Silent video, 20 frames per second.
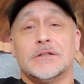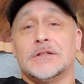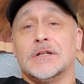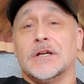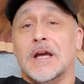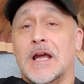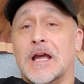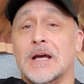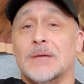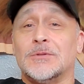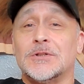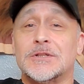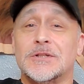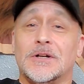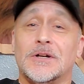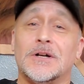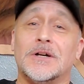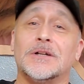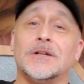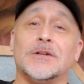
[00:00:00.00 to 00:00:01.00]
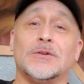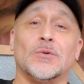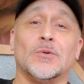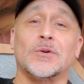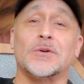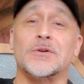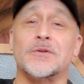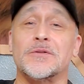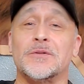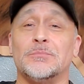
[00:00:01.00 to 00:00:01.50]
Amazon and
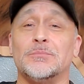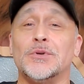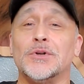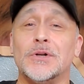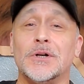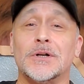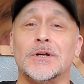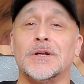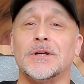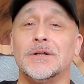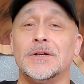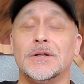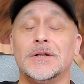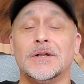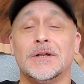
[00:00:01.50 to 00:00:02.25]
order the book,